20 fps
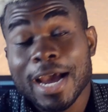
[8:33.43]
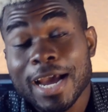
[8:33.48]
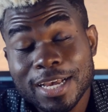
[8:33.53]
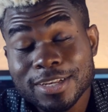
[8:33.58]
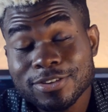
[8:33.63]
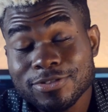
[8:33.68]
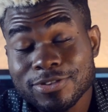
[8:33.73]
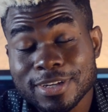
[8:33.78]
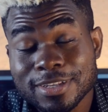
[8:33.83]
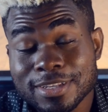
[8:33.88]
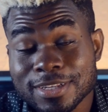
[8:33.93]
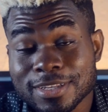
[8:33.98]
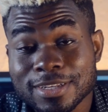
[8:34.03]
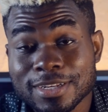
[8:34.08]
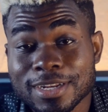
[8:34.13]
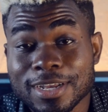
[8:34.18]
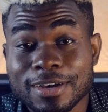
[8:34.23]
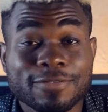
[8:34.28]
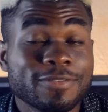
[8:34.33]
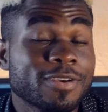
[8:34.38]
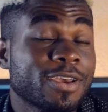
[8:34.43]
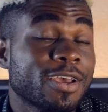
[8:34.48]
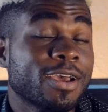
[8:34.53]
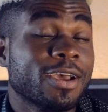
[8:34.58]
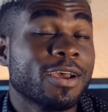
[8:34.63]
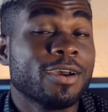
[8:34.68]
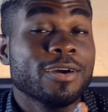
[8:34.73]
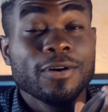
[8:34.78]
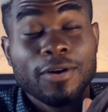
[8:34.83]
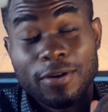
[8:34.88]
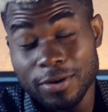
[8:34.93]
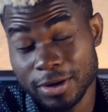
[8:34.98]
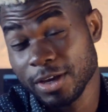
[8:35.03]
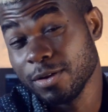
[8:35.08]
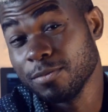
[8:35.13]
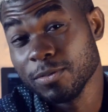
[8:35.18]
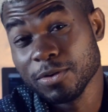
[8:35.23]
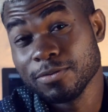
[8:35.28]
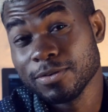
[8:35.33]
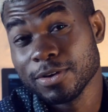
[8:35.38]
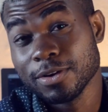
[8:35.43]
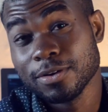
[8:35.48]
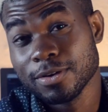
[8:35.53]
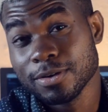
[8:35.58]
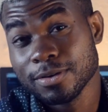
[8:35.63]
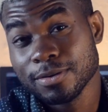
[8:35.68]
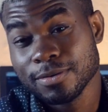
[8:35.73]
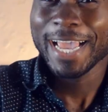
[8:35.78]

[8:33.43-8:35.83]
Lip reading: I can't stress this enough. Okay, moving on.